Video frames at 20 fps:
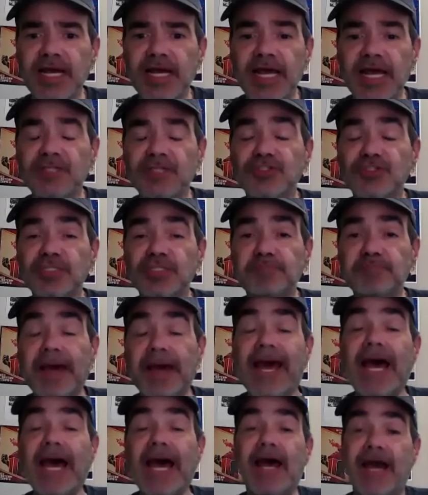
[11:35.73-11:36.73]
It's just
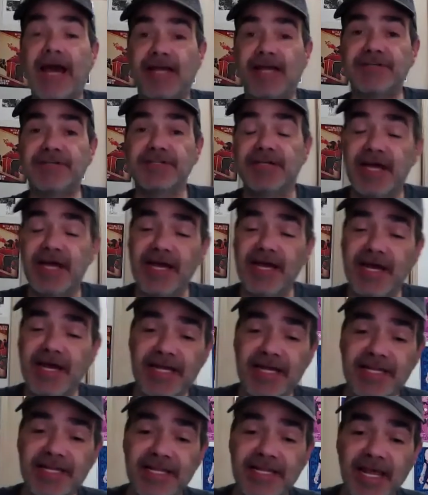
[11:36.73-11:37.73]
packed.
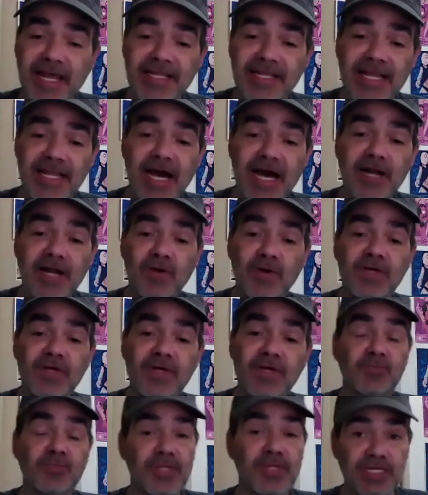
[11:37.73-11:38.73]
And not only
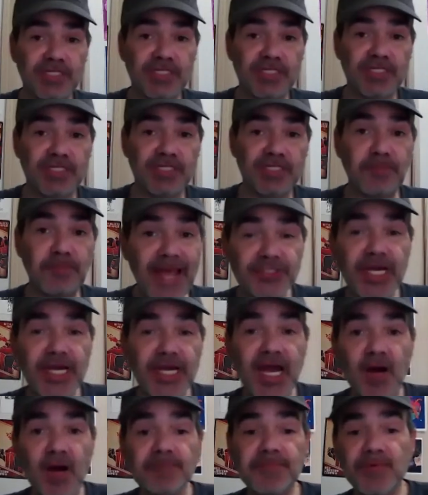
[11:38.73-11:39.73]
just with its page
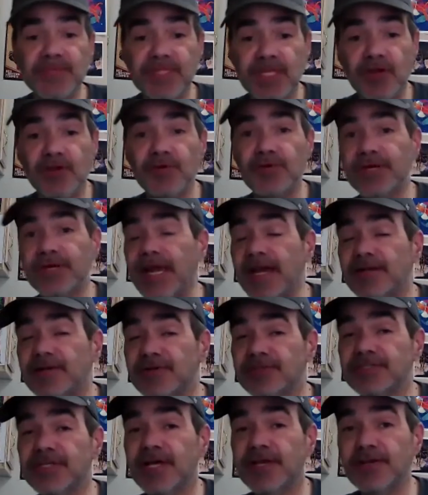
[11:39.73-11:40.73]
count, but with the
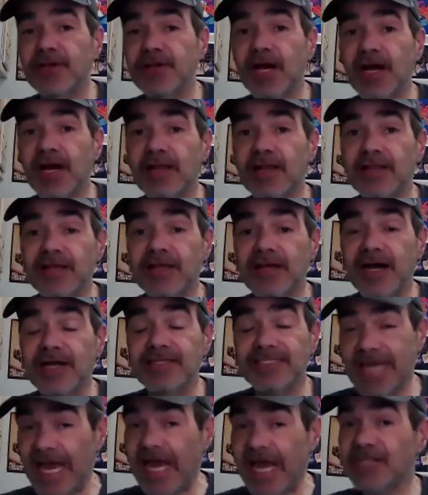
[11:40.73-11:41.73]
creators that you got
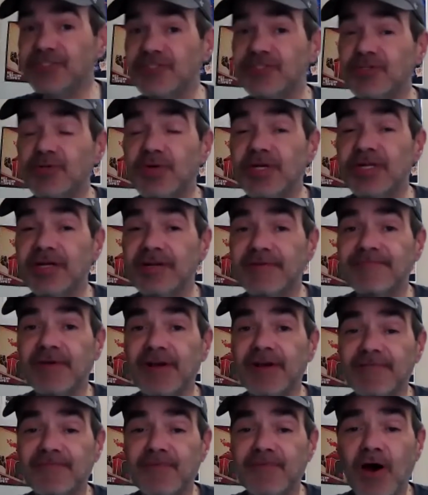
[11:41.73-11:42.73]
attached to it and
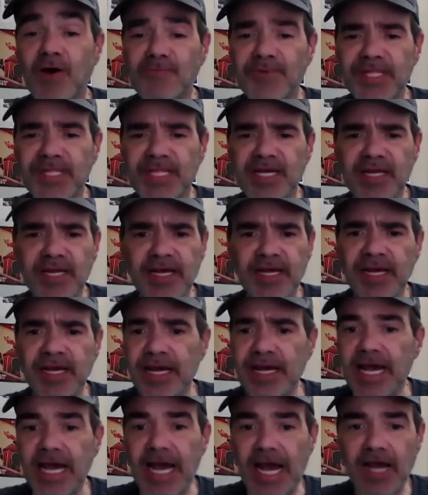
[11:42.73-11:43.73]
involved with it.
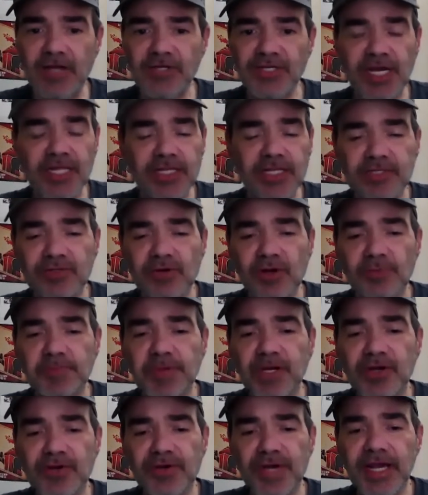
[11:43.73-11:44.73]
How'd you get this group
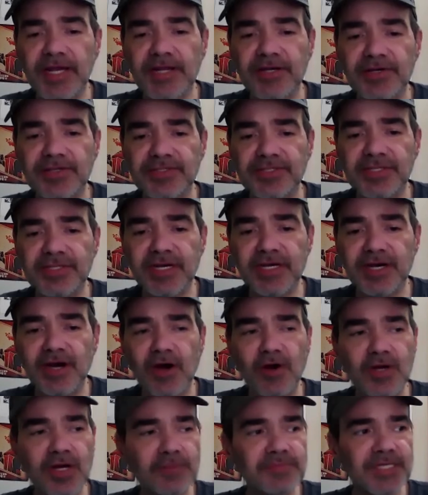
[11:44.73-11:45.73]
of creators to
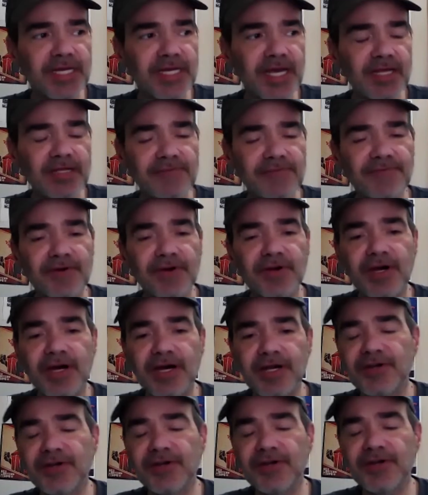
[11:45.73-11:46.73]
all come together
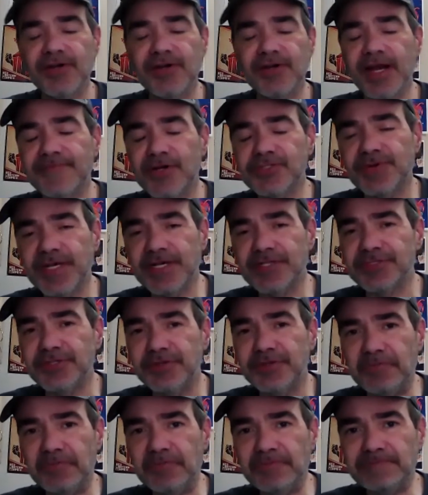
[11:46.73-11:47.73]
for your anniversary
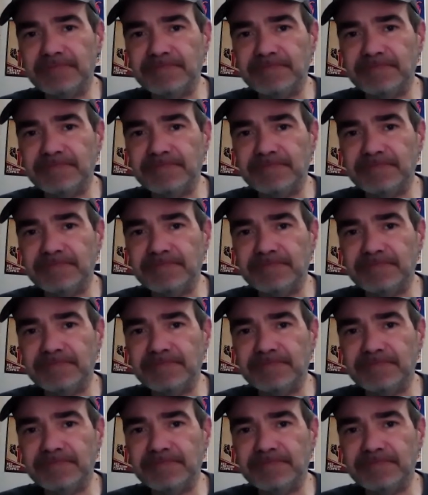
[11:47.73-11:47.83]
issue?